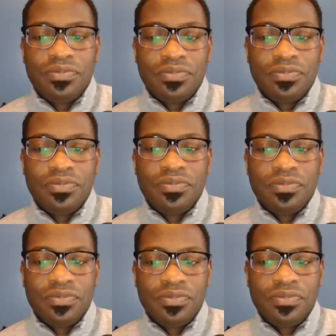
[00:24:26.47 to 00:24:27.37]

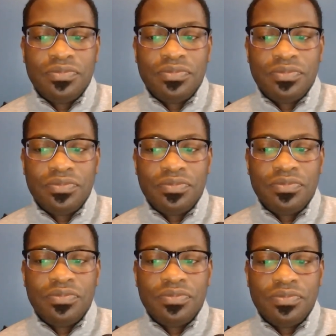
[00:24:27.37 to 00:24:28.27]

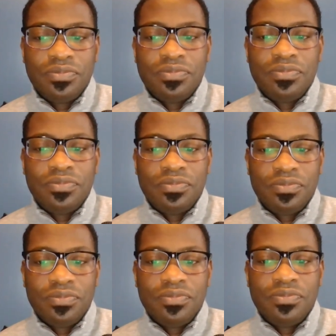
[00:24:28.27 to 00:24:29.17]

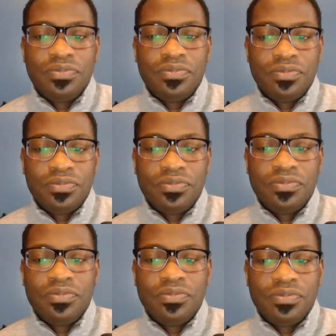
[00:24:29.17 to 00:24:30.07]

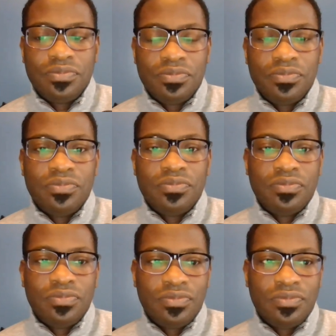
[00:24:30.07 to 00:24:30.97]

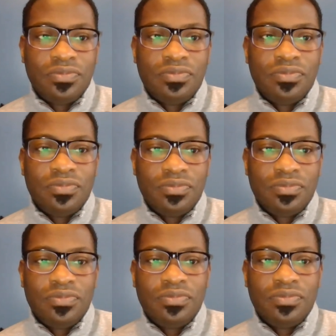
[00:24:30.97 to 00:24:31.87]

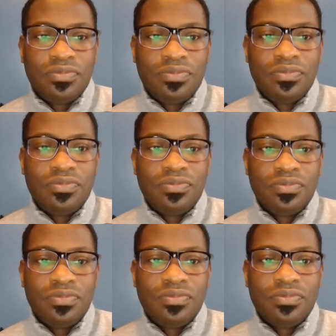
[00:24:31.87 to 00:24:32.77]

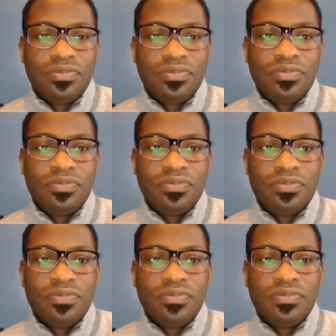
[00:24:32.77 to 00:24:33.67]

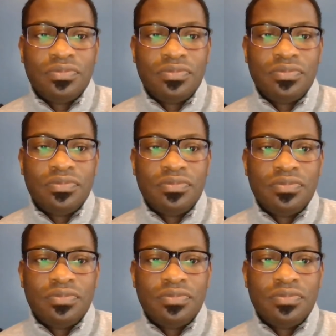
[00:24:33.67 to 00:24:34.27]
This person isn't speaking.